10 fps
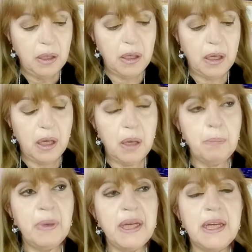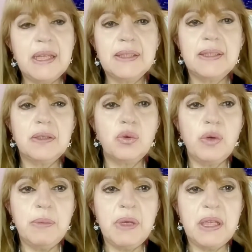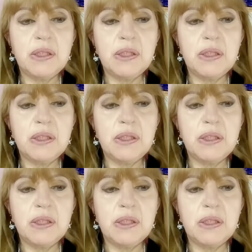but it is creamy,